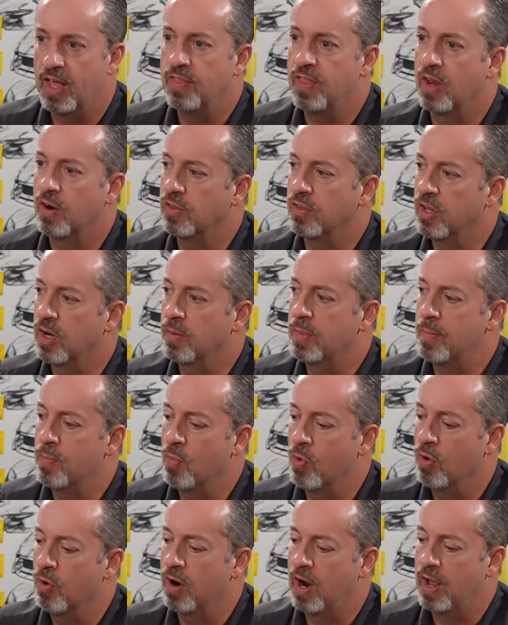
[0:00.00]
And they're a little bit
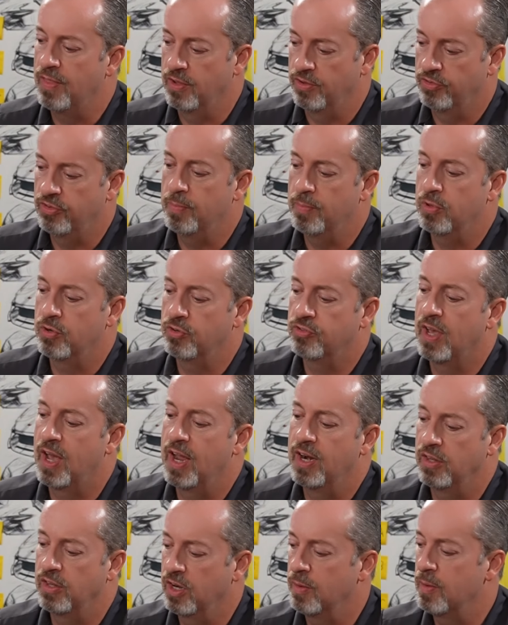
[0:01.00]
more on the simpler
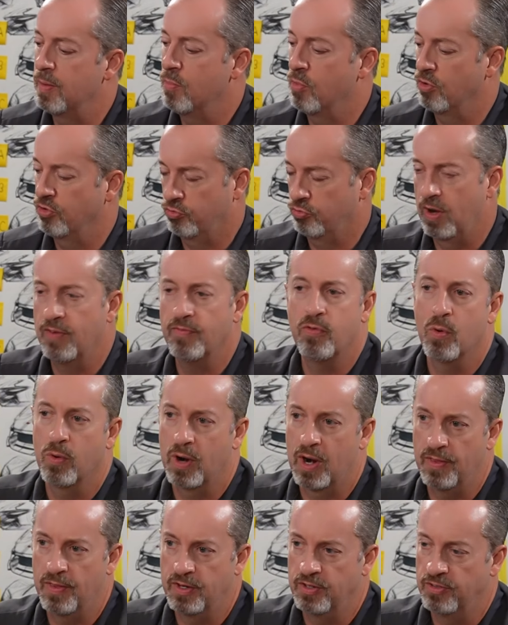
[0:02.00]
side, a little bit more straightforward
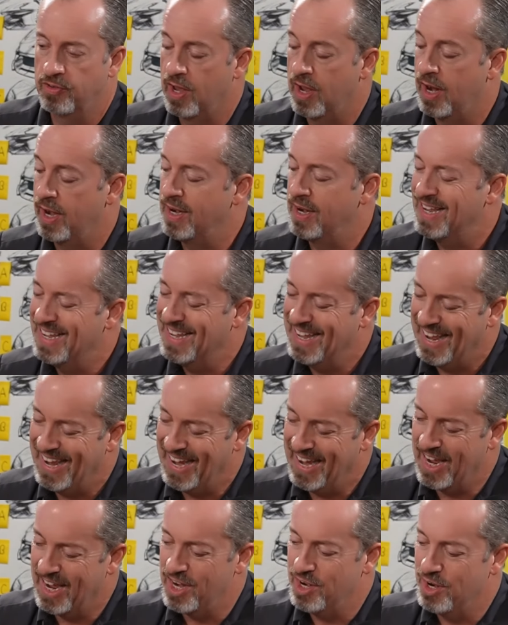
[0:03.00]
on the design.
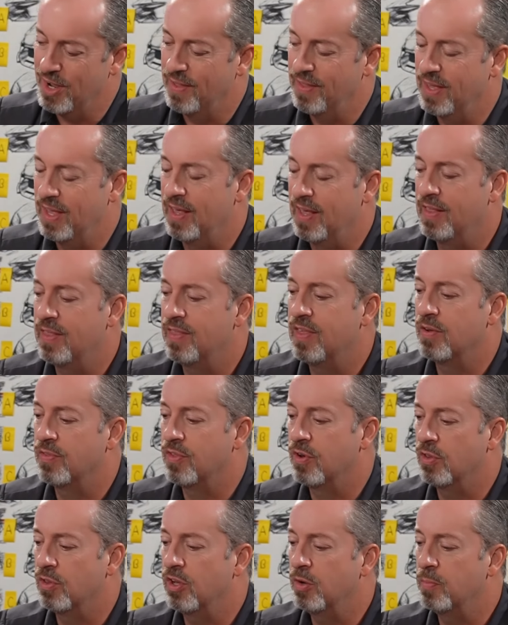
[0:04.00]
And
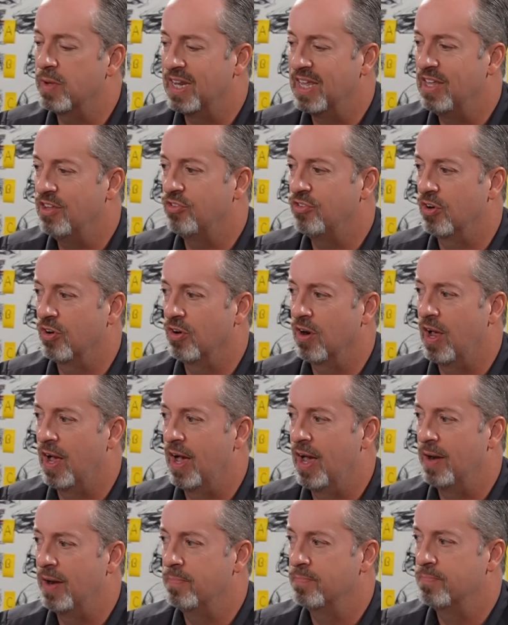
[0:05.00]
they're a little bit easier
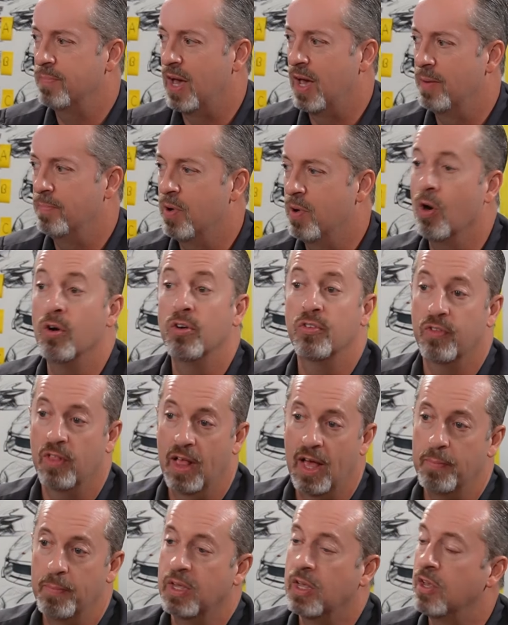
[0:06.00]
on part
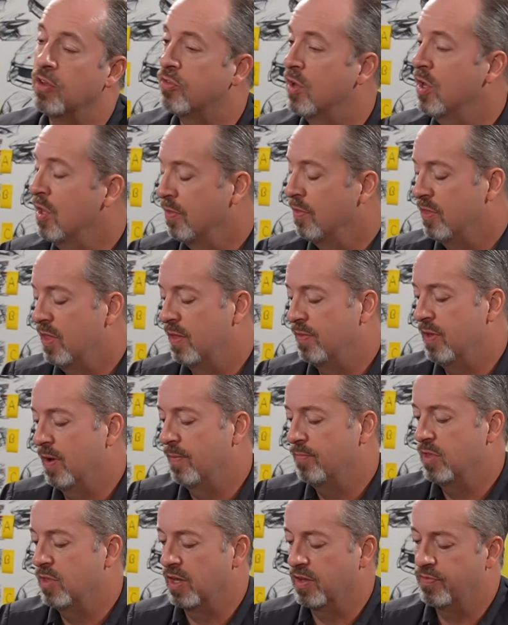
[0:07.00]
slot because
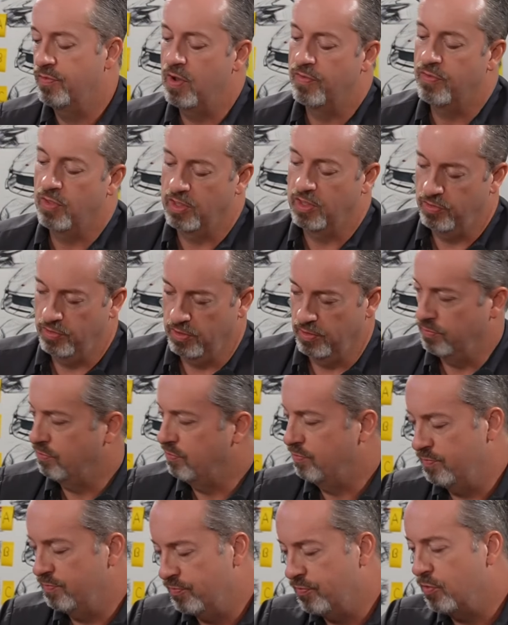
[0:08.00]

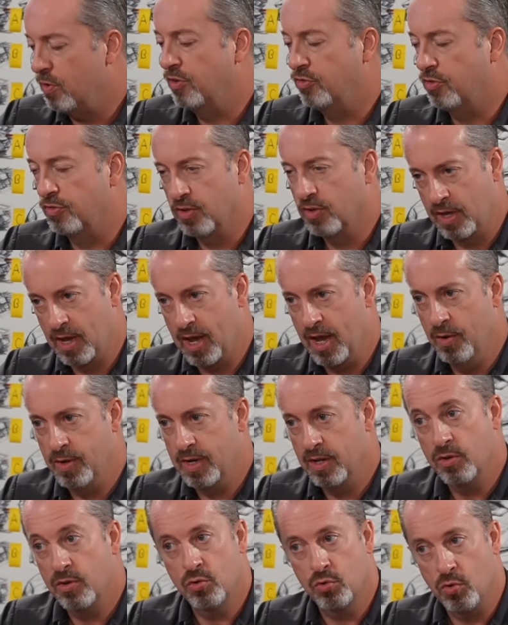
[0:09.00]
for instance, the
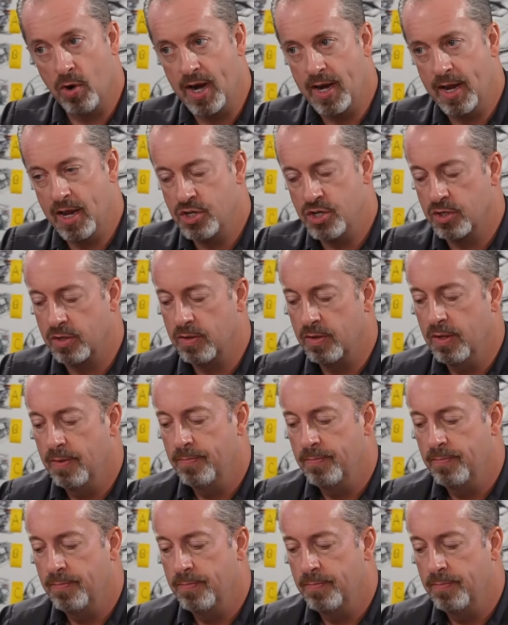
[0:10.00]
Coyote, great engine.